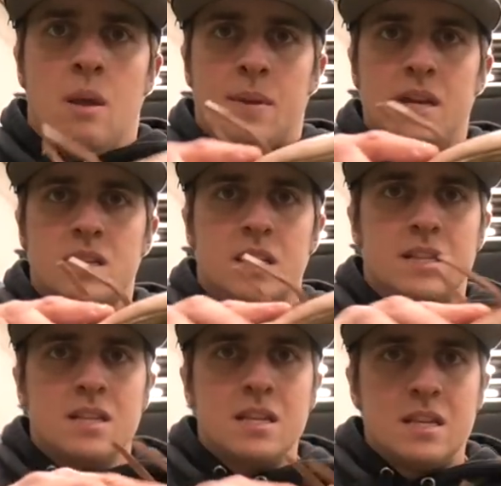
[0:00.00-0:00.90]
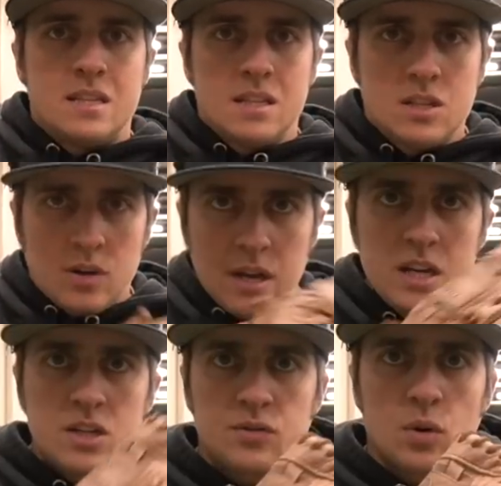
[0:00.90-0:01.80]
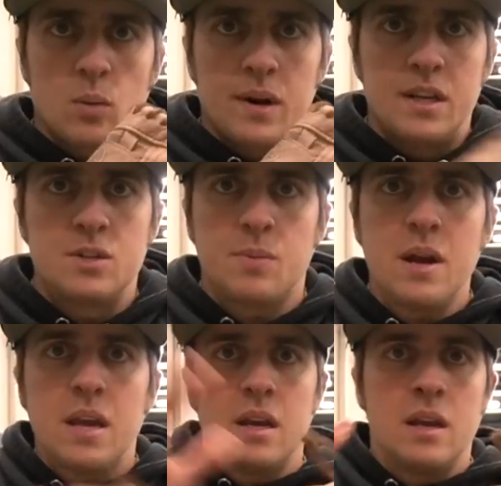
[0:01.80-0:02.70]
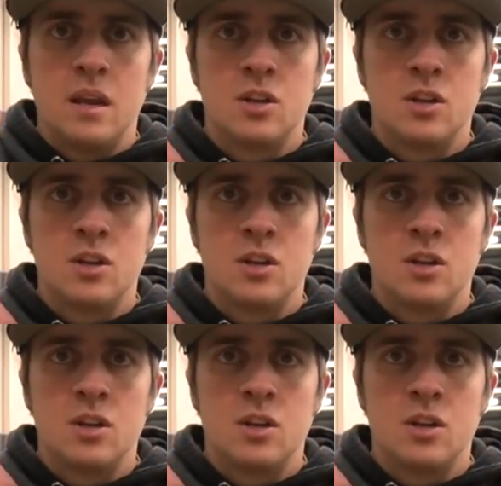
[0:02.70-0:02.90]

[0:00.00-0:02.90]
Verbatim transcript: Because let's say this is your hinge for a one hinge break in.